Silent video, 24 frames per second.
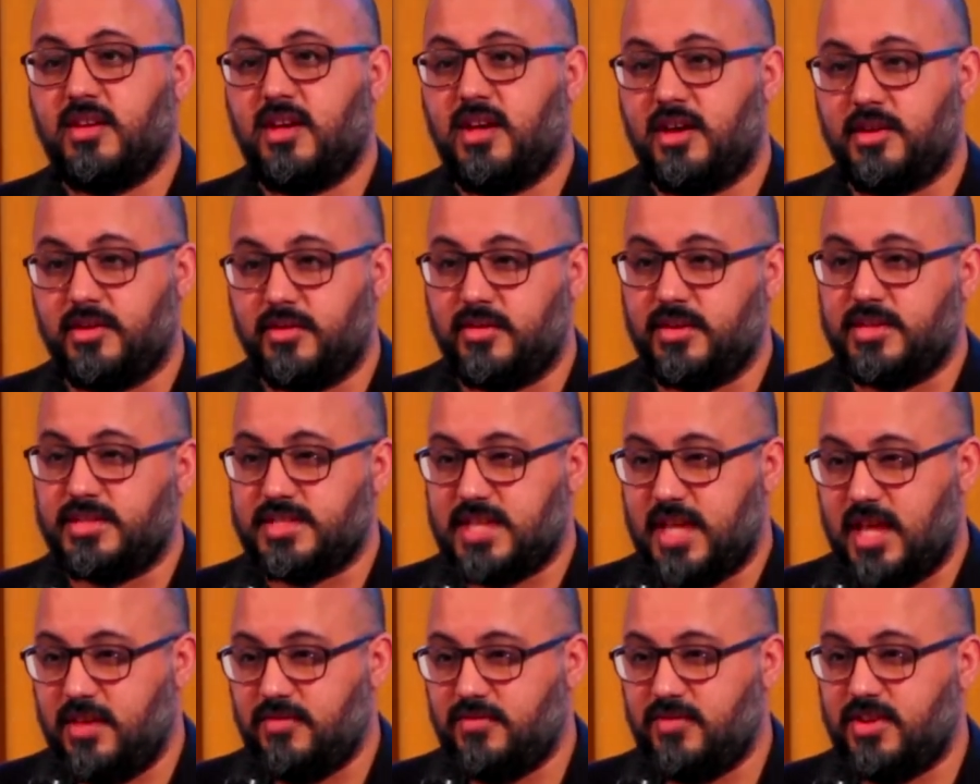Hanul is
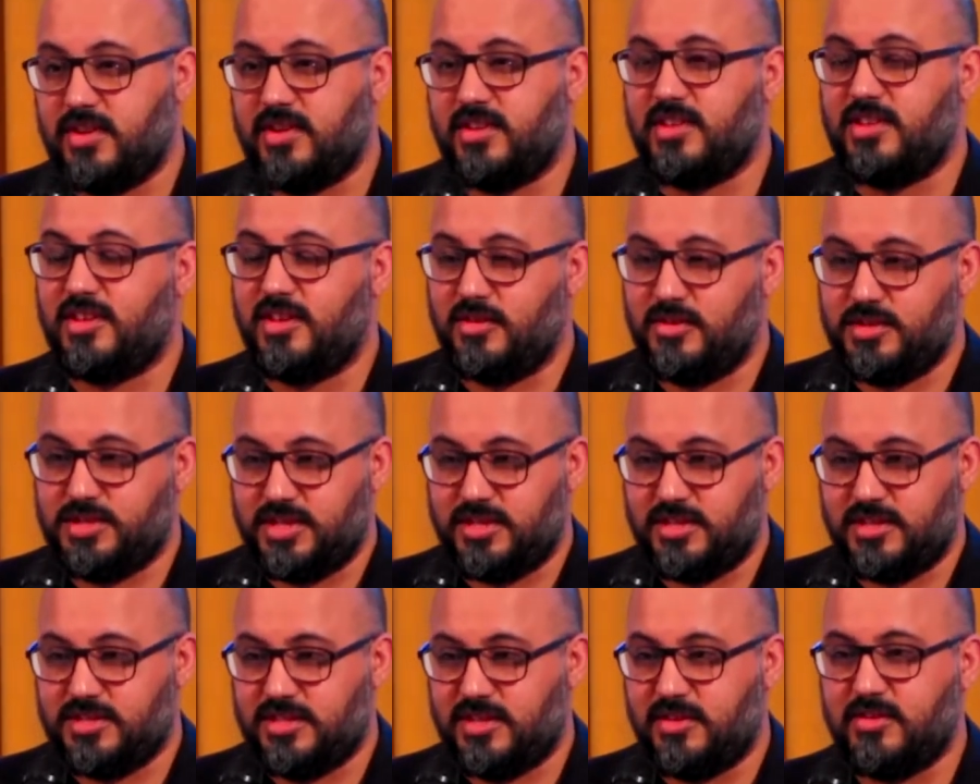heaven,
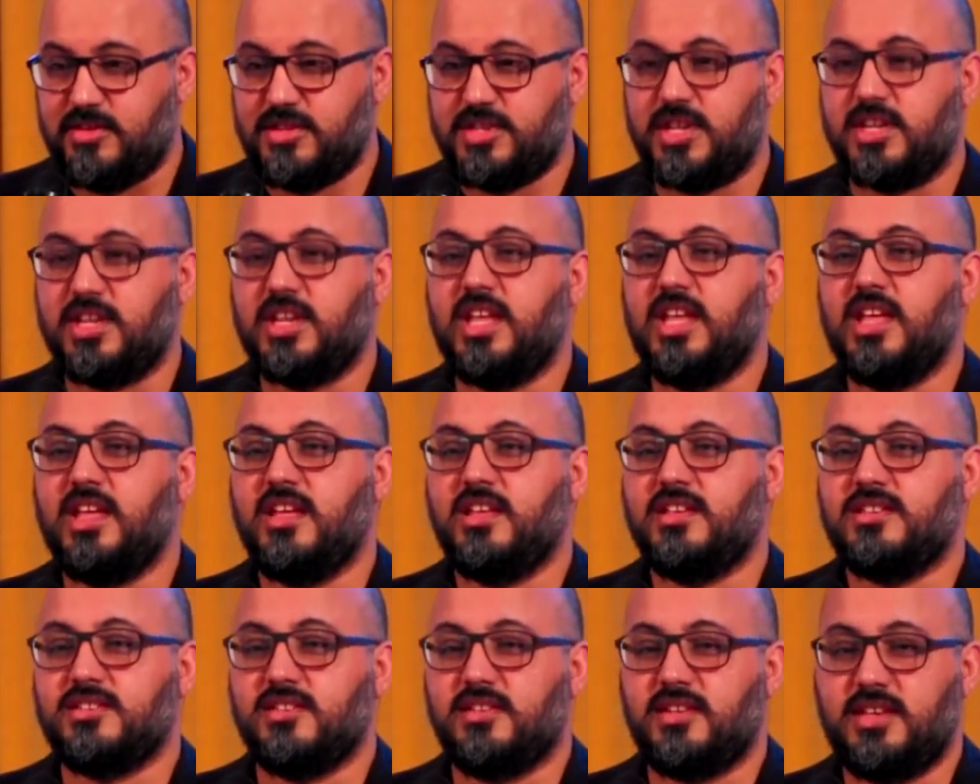Hyojin is Hyojin.
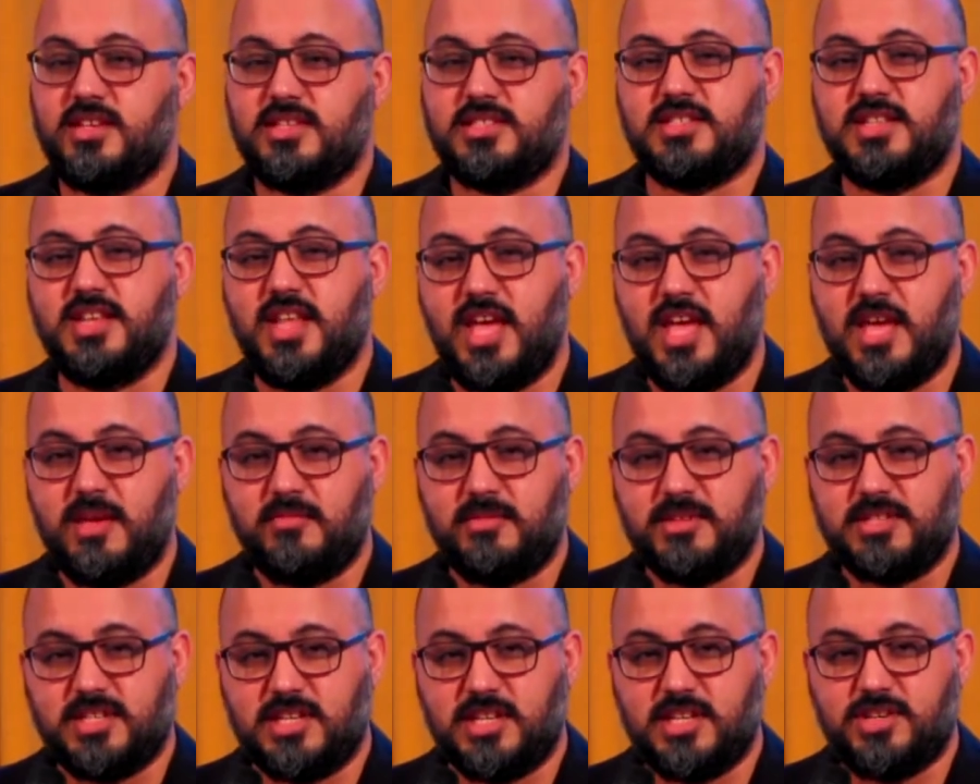So his name
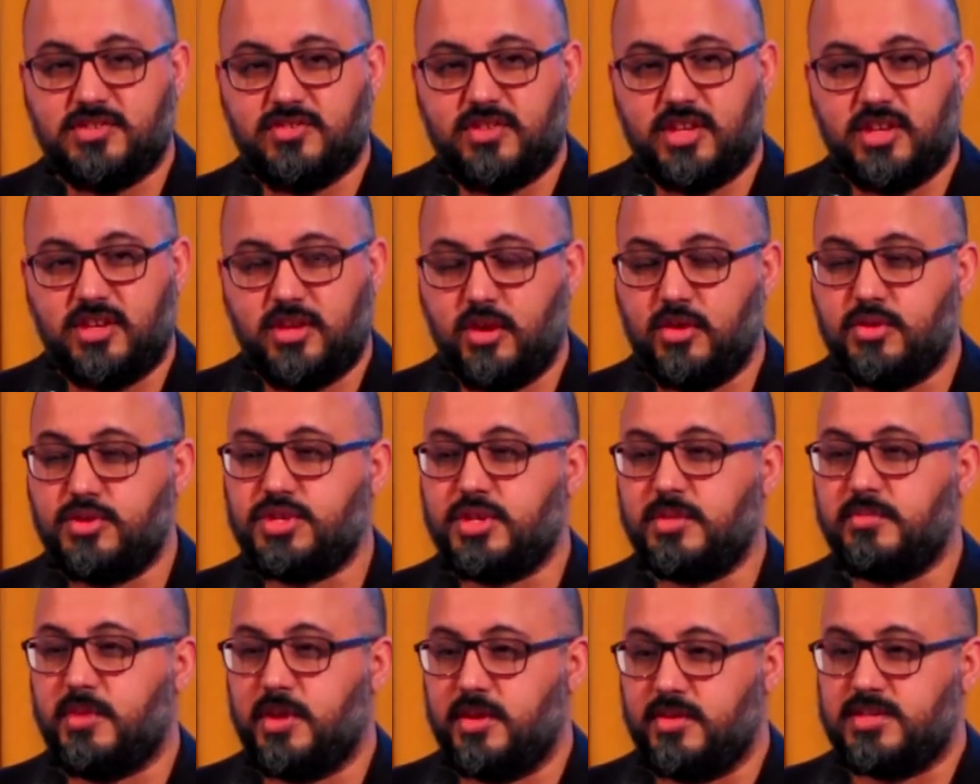is literally
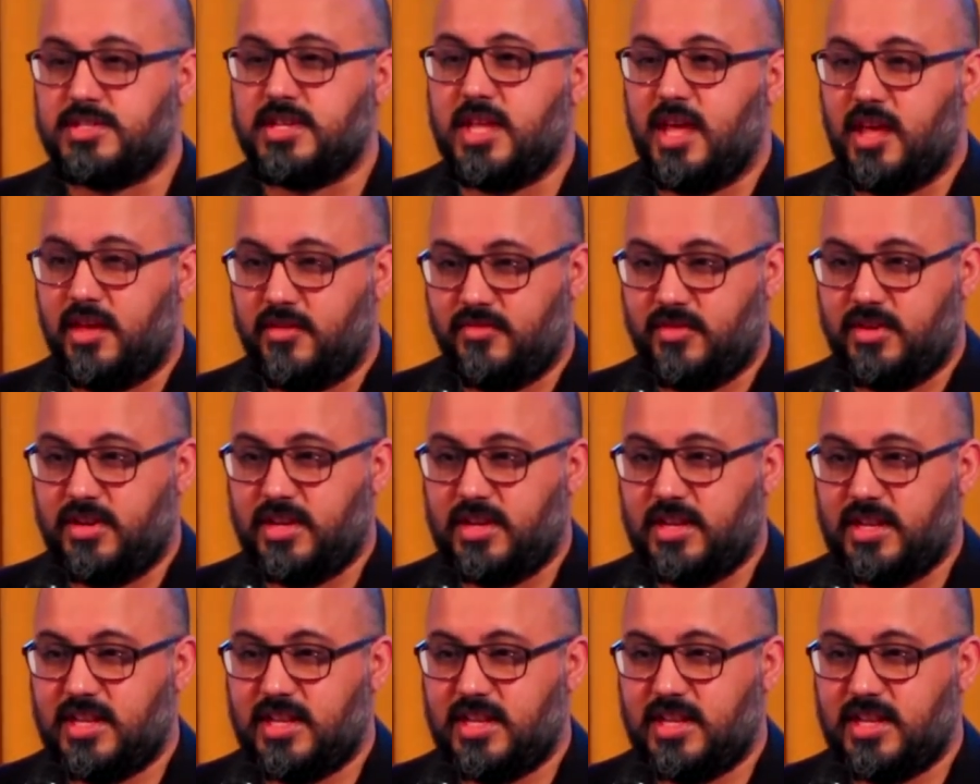Hyojunim goes to heaven.